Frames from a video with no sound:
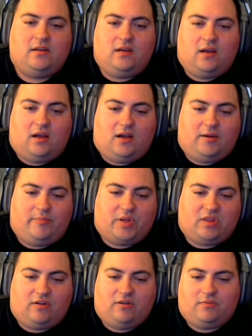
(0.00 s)

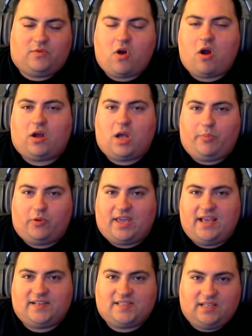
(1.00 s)
But there are a couple
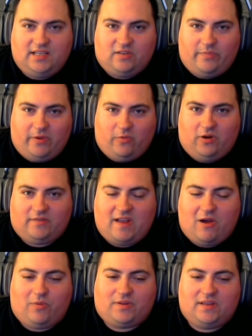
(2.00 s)
kinks that need to be worked
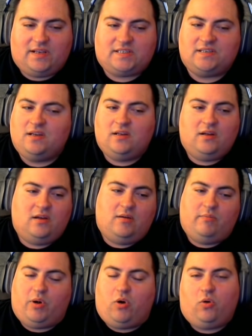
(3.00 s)
out with this.
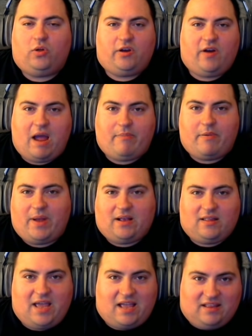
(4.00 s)
But holy crap, am I
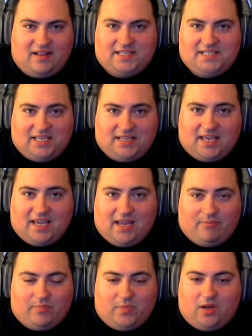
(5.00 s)
glad that it's in the
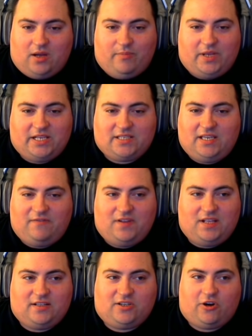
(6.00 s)
game.
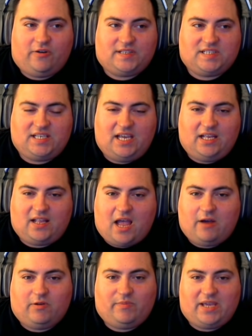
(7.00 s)
Even in the current state,
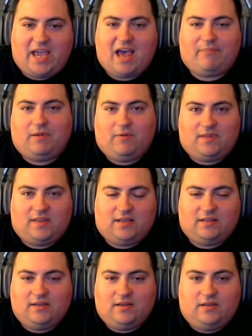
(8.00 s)
I would be happy with
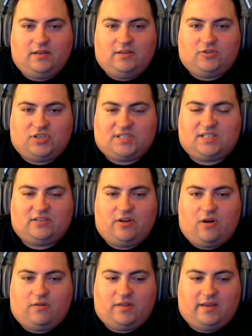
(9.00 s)
it. Just to
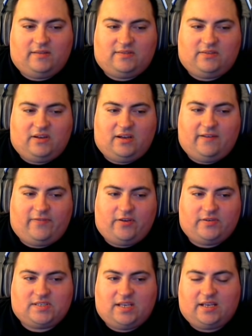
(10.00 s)
know that if
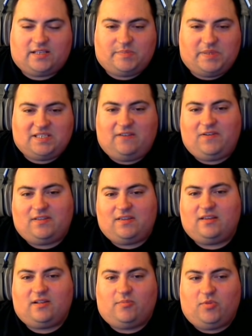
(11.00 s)
there's like a specific
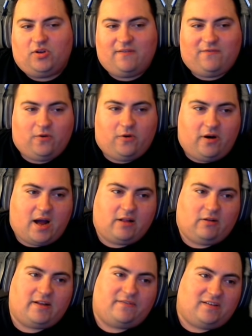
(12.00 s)
thing that I'm looking for, I
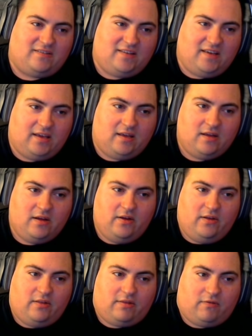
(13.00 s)
don't have to dig
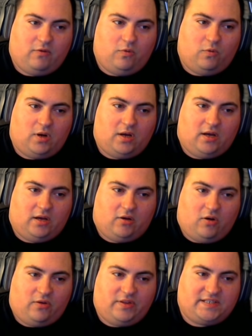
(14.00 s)
through
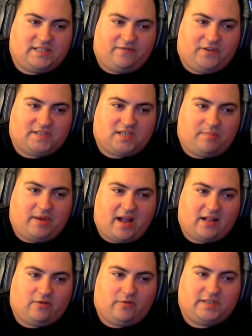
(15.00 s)
all these different
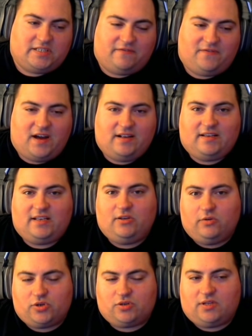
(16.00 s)
subcategories to find it.
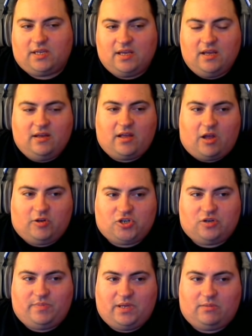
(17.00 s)
Usually, I
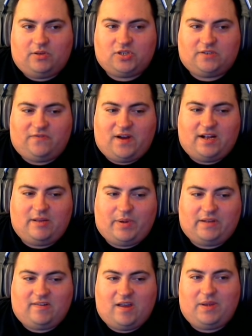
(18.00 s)
should be able to just find it
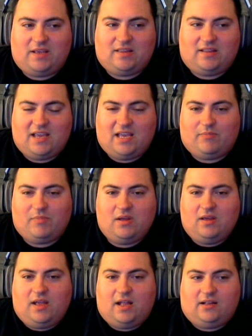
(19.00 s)
by typing in the name
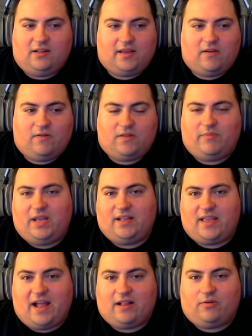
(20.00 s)
and clicking on the main
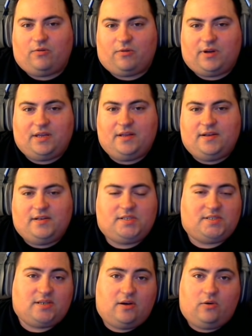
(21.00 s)
category.
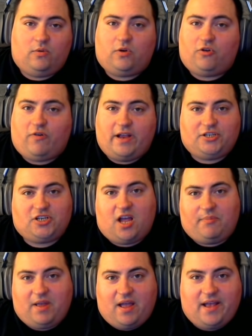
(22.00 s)
So, great
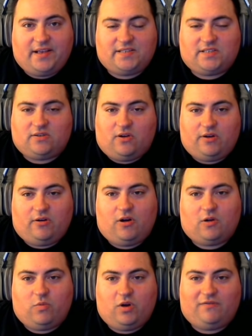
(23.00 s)
job, guys, to all your
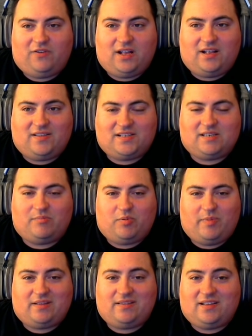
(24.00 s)
hard work for getting this
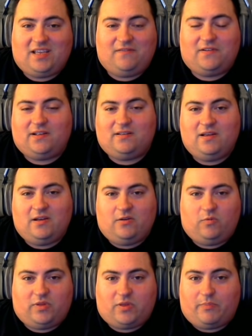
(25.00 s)
implemented, even
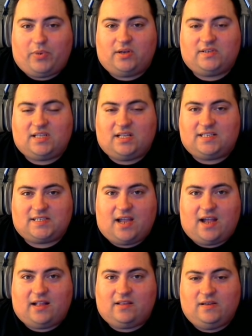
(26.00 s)
with the bugs that it's
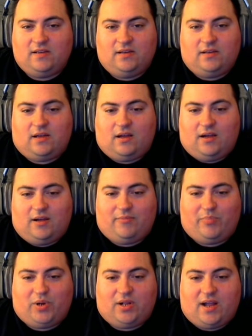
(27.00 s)
got.
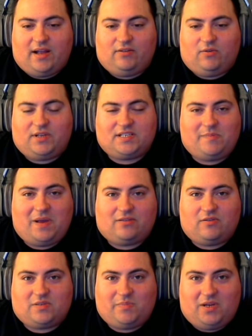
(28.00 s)
But I don't expect
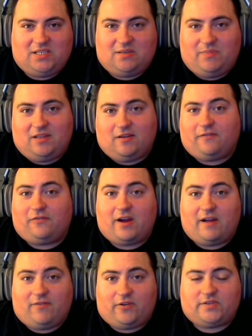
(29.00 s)
those bugs to be there
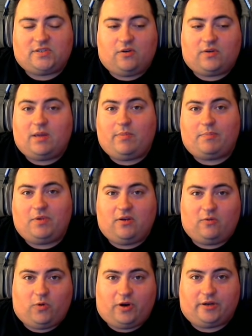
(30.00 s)
forever, so keep up the
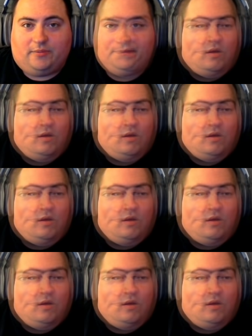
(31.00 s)
good work.